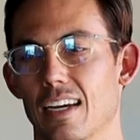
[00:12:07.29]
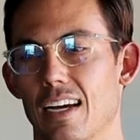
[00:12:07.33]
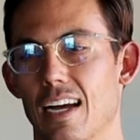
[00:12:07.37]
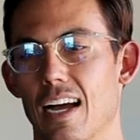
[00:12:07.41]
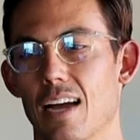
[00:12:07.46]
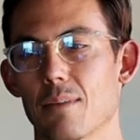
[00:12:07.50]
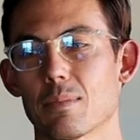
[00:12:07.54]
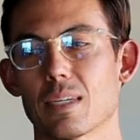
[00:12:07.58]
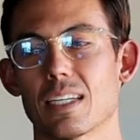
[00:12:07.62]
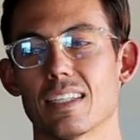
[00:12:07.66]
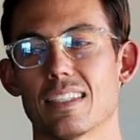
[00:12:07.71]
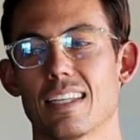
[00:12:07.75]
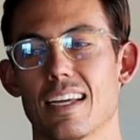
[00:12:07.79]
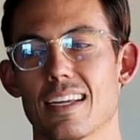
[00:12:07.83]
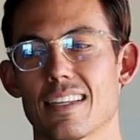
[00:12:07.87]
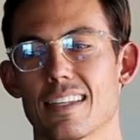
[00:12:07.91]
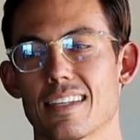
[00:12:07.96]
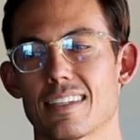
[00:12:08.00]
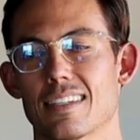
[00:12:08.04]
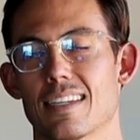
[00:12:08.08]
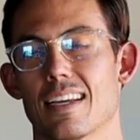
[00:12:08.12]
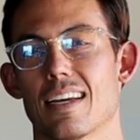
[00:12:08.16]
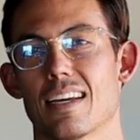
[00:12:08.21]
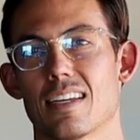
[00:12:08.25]
I'm gonna take
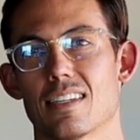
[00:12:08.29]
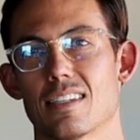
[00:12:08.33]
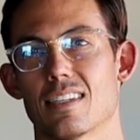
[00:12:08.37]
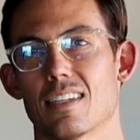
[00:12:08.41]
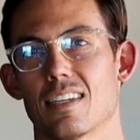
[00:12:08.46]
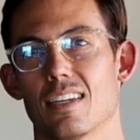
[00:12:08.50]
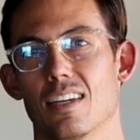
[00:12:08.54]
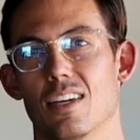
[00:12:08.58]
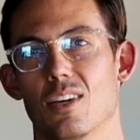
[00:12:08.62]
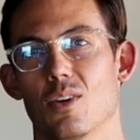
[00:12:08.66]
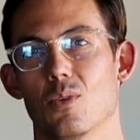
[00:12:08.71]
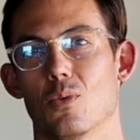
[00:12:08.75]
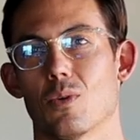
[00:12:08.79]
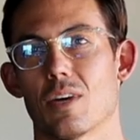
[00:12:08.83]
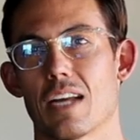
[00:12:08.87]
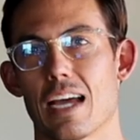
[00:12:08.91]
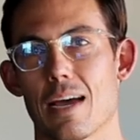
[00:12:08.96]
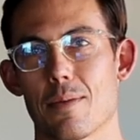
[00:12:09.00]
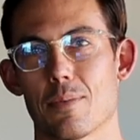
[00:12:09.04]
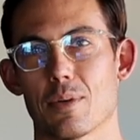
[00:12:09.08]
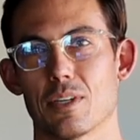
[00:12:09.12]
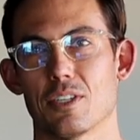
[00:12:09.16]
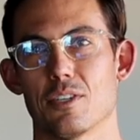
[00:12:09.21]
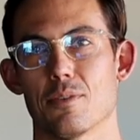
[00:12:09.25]
this as what
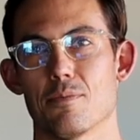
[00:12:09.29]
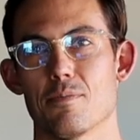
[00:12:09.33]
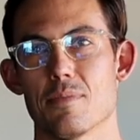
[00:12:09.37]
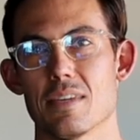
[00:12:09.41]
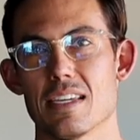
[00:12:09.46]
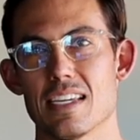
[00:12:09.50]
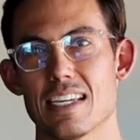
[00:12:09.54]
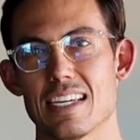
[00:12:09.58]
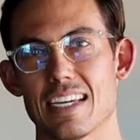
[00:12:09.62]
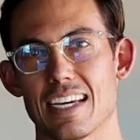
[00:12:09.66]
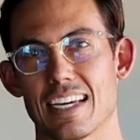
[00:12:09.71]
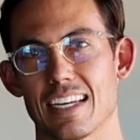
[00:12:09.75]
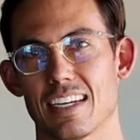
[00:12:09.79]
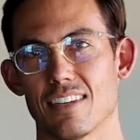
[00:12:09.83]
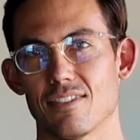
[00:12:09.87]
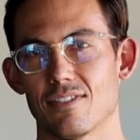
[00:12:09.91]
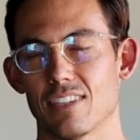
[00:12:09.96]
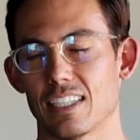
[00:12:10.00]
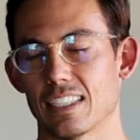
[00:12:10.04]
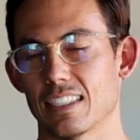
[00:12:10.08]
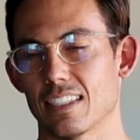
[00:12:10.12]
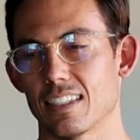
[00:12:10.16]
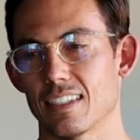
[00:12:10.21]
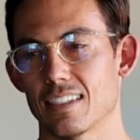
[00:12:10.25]
happened to me and
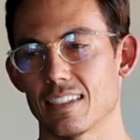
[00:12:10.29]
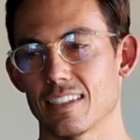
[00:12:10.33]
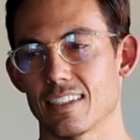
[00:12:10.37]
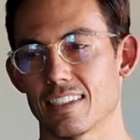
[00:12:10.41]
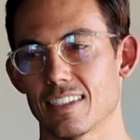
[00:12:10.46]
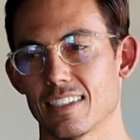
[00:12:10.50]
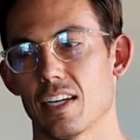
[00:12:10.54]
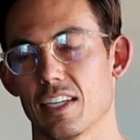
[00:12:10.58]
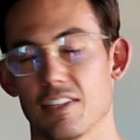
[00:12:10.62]
Invictus.